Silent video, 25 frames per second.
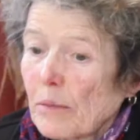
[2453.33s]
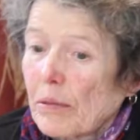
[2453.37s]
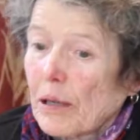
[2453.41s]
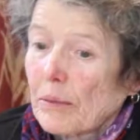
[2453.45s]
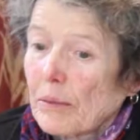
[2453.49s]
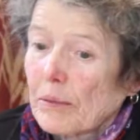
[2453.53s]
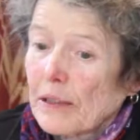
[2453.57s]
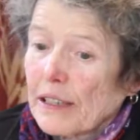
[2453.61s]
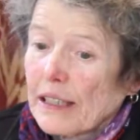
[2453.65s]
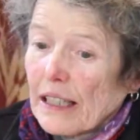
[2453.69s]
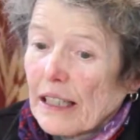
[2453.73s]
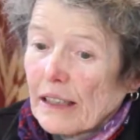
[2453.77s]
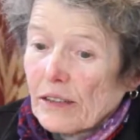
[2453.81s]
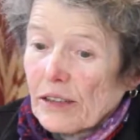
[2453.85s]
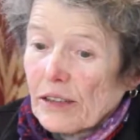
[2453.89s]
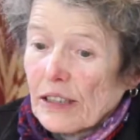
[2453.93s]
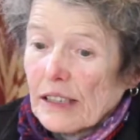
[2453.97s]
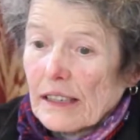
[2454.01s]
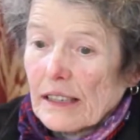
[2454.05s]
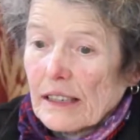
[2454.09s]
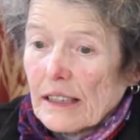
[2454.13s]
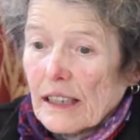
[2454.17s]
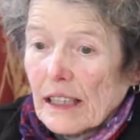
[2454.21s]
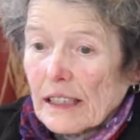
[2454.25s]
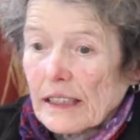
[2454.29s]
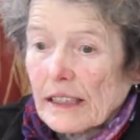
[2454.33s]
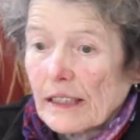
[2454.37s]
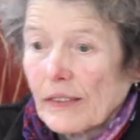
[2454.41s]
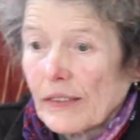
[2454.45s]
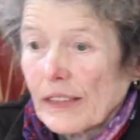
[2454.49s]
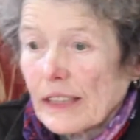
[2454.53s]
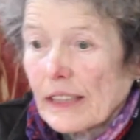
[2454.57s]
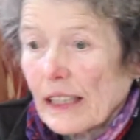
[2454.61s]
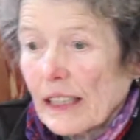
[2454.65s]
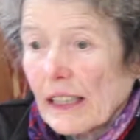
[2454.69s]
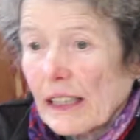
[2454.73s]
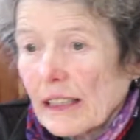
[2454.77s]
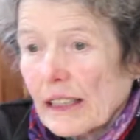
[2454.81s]
probably get criticised for
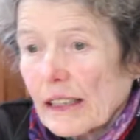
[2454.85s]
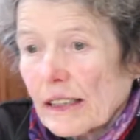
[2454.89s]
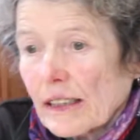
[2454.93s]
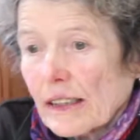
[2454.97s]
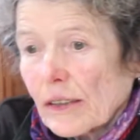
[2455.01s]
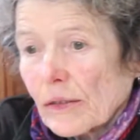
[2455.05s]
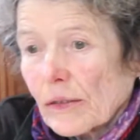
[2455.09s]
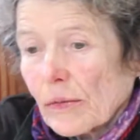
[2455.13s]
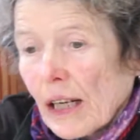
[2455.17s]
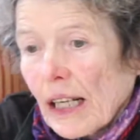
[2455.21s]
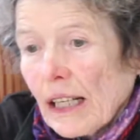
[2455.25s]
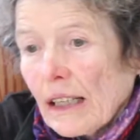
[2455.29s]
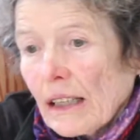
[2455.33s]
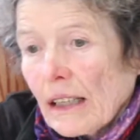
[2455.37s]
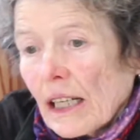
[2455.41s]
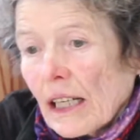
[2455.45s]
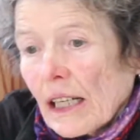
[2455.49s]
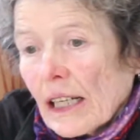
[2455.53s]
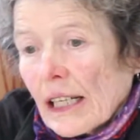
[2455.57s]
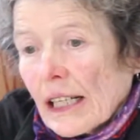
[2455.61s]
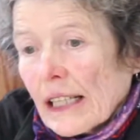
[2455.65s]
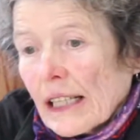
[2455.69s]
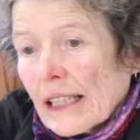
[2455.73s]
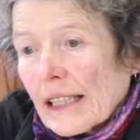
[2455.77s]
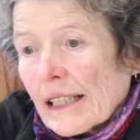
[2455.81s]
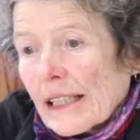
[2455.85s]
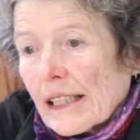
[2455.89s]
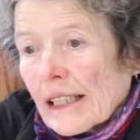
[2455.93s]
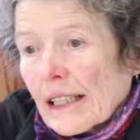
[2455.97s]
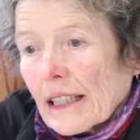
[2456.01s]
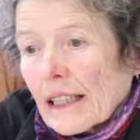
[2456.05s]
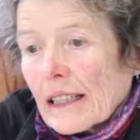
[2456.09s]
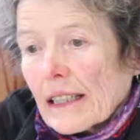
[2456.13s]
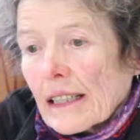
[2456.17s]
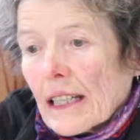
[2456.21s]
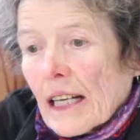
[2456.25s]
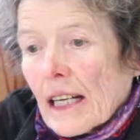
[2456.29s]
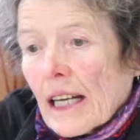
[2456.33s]
saying this as well, is
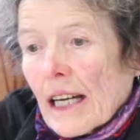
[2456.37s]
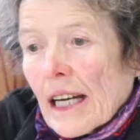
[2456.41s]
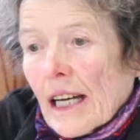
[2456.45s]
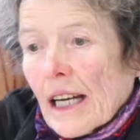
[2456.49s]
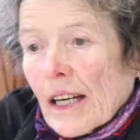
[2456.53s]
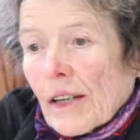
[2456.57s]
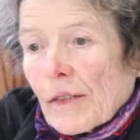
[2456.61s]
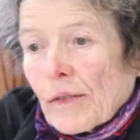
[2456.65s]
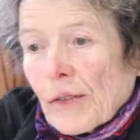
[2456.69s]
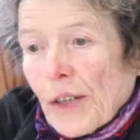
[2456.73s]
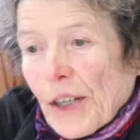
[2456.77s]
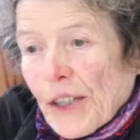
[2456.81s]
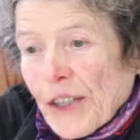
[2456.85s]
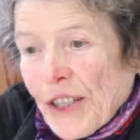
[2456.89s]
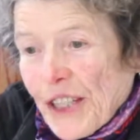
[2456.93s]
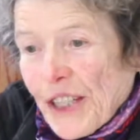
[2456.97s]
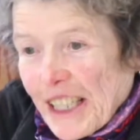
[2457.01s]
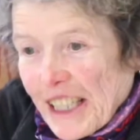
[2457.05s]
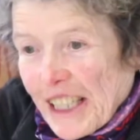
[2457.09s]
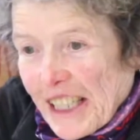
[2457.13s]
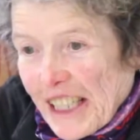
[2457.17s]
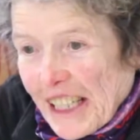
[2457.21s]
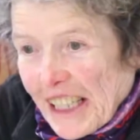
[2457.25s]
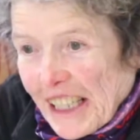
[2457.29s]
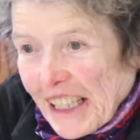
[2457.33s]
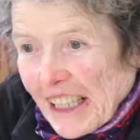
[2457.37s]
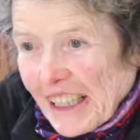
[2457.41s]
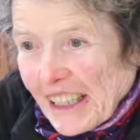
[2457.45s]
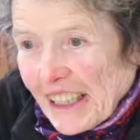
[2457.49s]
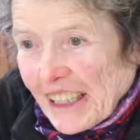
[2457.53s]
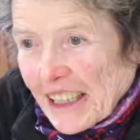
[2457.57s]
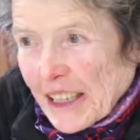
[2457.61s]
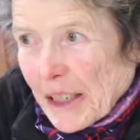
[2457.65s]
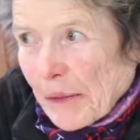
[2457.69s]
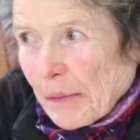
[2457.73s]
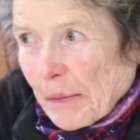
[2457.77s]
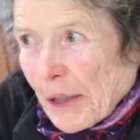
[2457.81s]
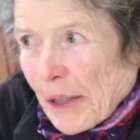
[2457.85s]
that Russia Today
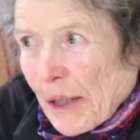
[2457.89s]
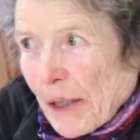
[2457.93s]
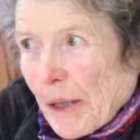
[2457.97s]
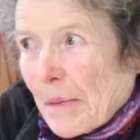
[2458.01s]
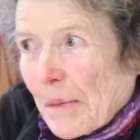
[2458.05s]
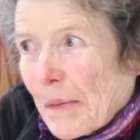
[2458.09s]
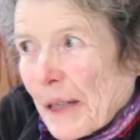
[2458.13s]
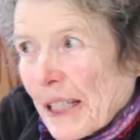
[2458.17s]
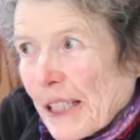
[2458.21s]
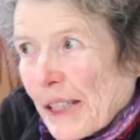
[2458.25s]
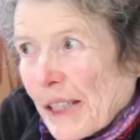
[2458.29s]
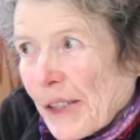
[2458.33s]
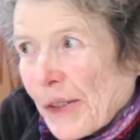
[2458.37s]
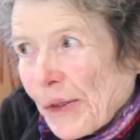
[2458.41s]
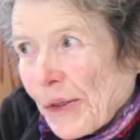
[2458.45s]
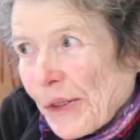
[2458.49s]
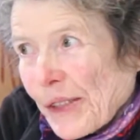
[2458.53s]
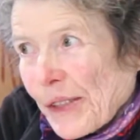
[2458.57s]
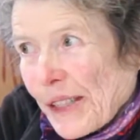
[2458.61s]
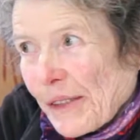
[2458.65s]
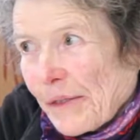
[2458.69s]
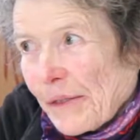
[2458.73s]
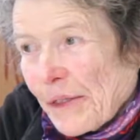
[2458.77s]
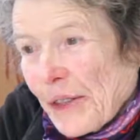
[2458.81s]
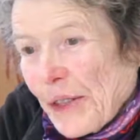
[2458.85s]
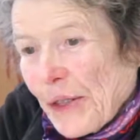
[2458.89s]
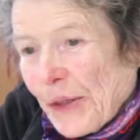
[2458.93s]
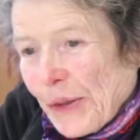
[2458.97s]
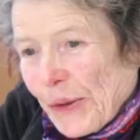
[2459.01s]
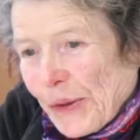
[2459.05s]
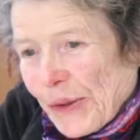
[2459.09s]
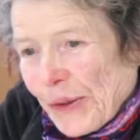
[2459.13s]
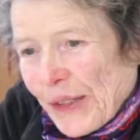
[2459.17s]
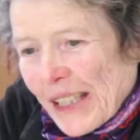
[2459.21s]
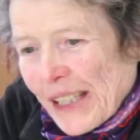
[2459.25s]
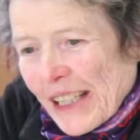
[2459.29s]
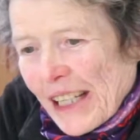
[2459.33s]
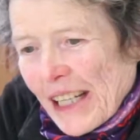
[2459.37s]
has become my source of
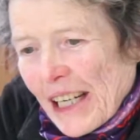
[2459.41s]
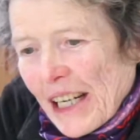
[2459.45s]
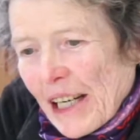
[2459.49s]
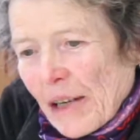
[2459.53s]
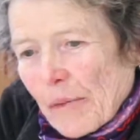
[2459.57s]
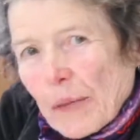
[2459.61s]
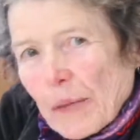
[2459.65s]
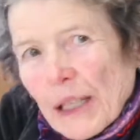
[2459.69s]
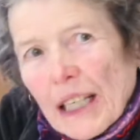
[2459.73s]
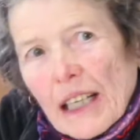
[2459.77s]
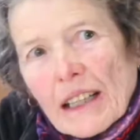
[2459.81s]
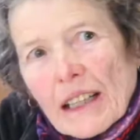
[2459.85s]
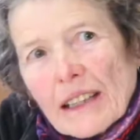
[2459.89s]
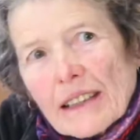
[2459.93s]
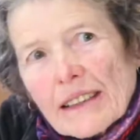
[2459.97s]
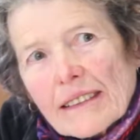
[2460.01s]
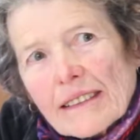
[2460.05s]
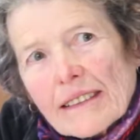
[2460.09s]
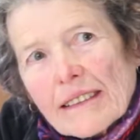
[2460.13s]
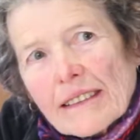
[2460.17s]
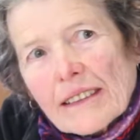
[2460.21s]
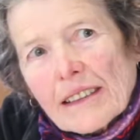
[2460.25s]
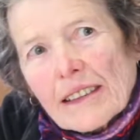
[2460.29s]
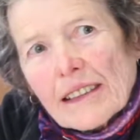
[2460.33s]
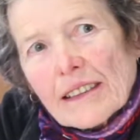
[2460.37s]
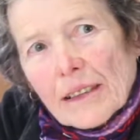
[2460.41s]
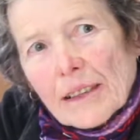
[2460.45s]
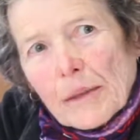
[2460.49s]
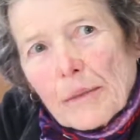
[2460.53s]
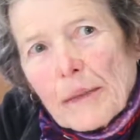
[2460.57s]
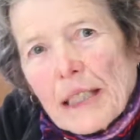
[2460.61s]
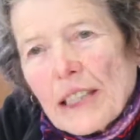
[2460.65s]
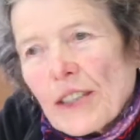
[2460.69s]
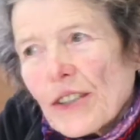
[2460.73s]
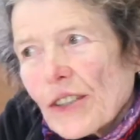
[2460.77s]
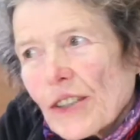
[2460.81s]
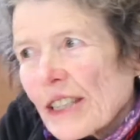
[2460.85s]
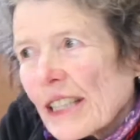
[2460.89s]
news, because there's some
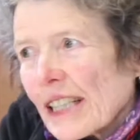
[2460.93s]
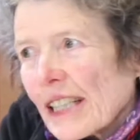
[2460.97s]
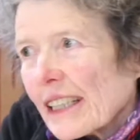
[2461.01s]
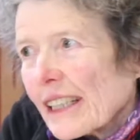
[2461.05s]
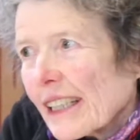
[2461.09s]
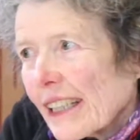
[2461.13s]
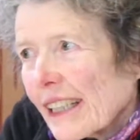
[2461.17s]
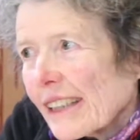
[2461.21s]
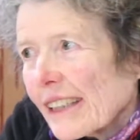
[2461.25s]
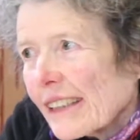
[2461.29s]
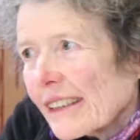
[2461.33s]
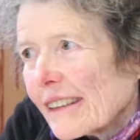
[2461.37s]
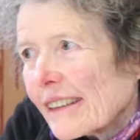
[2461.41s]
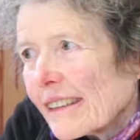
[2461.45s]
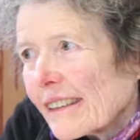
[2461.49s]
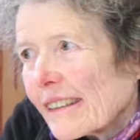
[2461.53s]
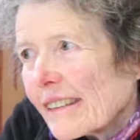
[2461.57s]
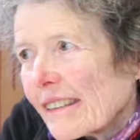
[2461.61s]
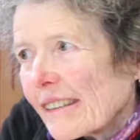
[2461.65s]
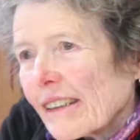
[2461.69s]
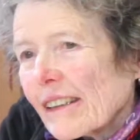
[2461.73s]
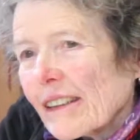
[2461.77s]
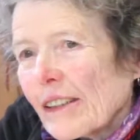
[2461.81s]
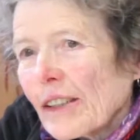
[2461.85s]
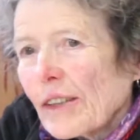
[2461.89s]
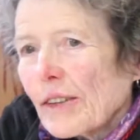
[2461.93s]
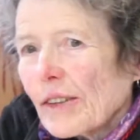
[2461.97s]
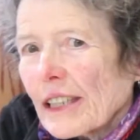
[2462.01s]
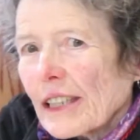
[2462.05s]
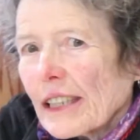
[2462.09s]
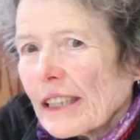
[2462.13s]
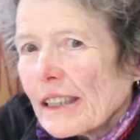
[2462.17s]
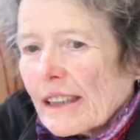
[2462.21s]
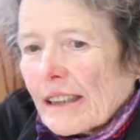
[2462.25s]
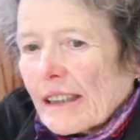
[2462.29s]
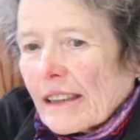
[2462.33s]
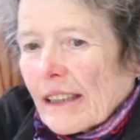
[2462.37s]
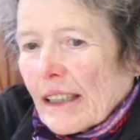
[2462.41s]
interesting things. You know,
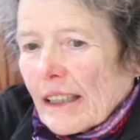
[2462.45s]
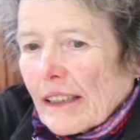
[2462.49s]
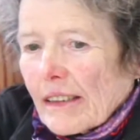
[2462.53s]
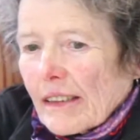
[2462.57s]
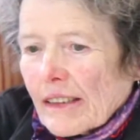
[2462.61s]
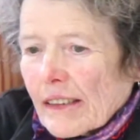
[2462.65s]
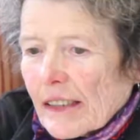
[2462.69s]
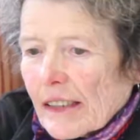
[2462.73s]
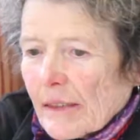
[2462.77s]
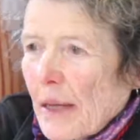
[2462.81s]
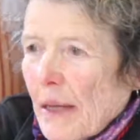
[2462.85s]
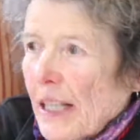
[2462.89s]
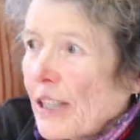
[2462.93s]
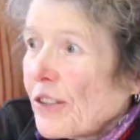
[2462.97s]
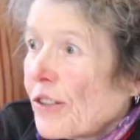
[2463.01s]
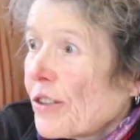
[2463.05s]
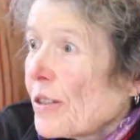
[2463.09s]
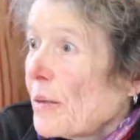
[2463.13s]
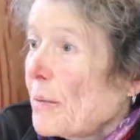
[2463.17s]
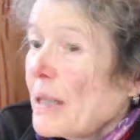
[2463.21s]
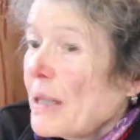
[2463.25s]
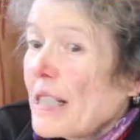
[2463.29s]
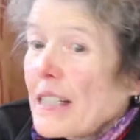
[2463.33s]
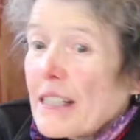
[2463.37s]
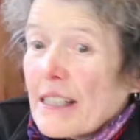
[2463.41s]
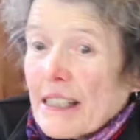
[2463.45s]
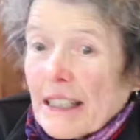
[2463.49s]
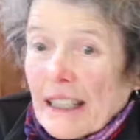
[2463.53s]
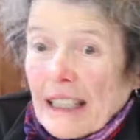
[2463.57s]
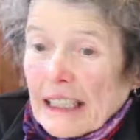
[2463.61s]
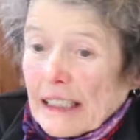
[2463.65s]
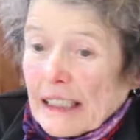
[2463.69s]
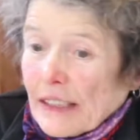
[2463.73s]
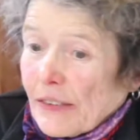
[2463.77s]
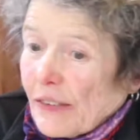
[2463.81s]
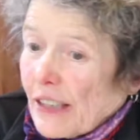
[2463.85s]
the mainstream media, let's